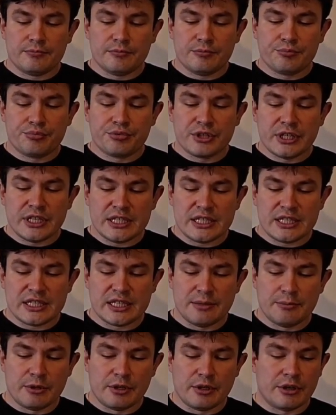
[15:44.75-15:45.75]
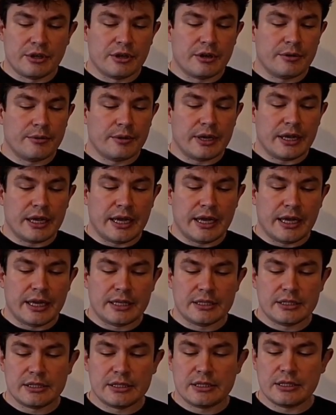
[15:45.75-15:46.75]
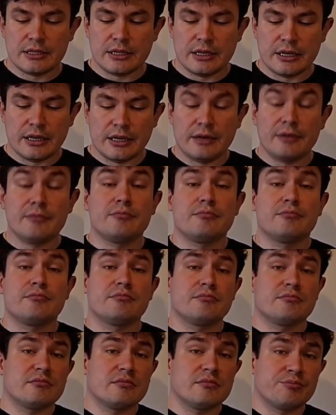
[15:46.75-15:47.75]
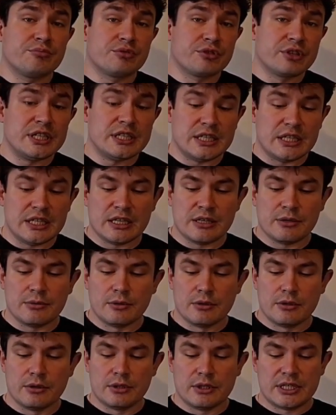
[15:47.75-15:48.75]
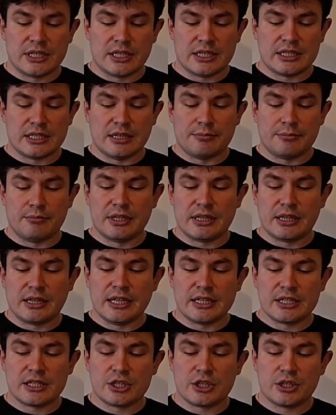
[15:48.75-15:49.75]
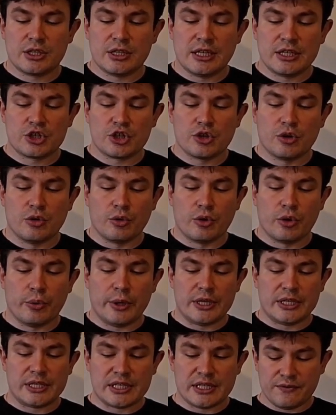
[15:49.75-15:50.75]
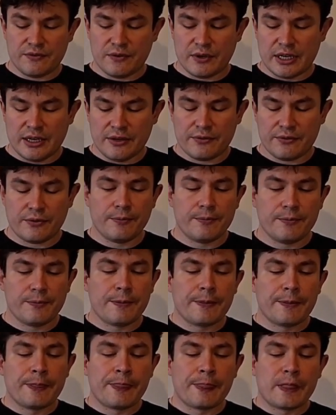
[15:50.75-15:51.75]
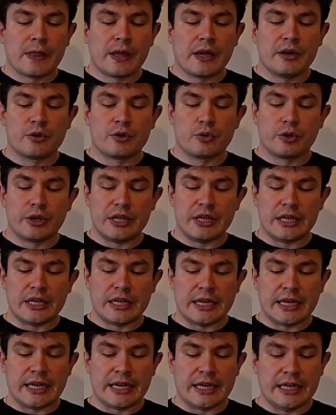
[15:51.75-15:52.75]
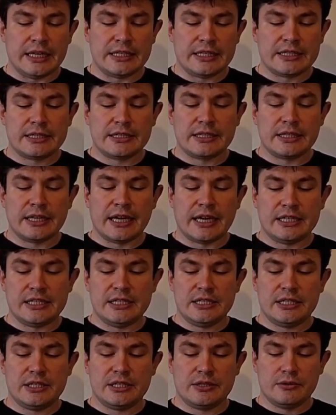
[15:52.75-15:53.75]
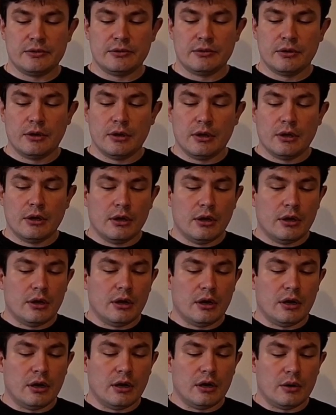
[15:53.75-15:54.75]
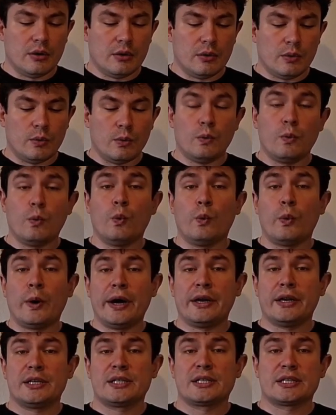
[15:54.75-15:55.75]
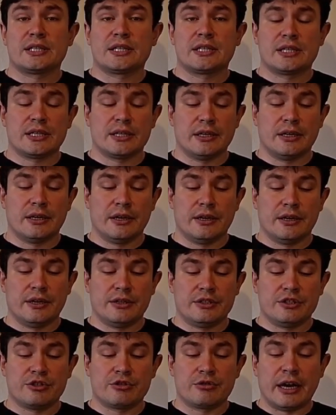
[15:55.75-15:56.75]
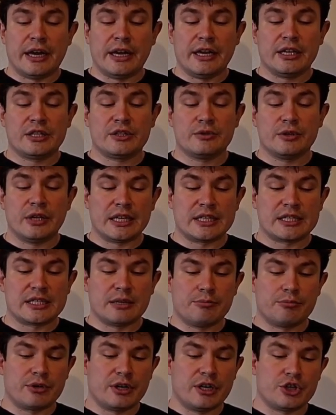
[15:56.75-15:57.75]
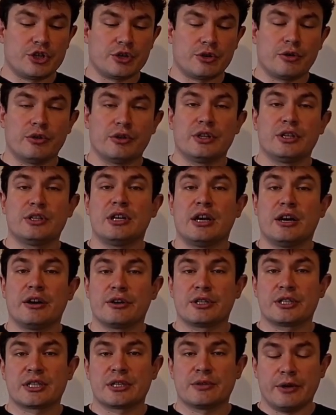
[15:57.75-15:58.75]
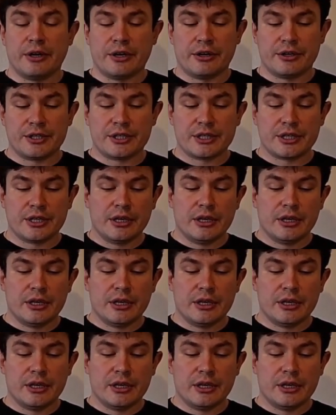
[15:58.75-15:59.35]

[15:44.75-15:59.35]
Pretty similar and pretty equal setup, but let's show queen c5, rook e8, knight d2. White is trying to get some pressure on the dark squares